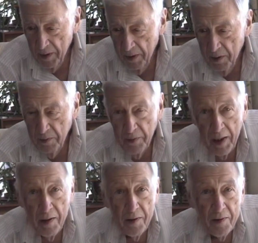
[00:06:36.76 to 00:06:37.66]

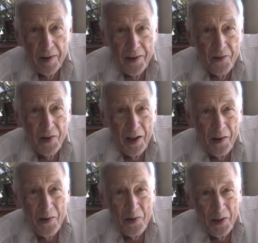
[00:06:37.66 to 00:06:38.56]
intervallically
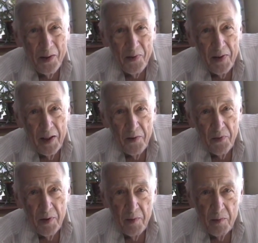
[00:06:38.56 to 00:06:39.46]
challenging
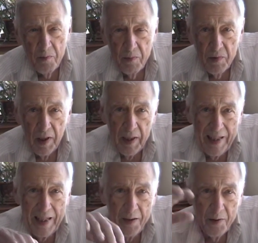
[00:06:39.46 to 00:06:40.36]
things,
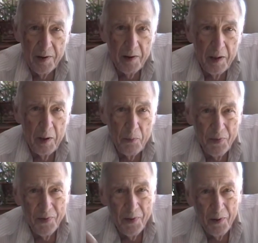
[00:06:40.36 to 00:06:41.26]
gigantic
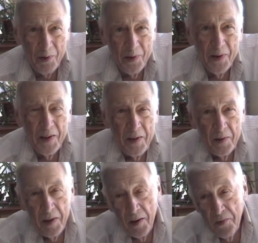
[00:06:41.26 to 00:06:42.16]
leaps,
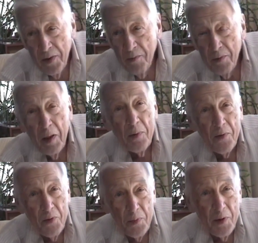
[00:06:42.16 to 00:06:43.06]
as in
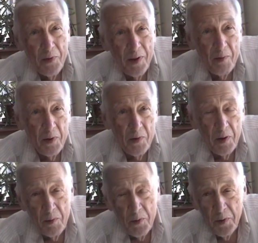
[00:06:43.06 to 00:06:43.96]
Webern's music, which
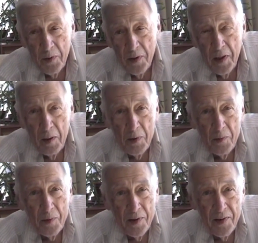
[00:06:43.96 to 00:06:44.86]
I was very
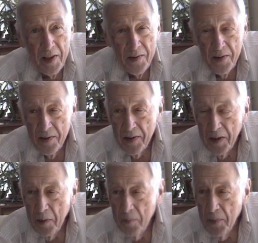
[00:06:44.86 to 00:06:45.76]
enamored with at the
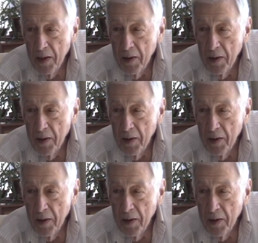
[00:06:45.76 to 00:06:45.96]
time,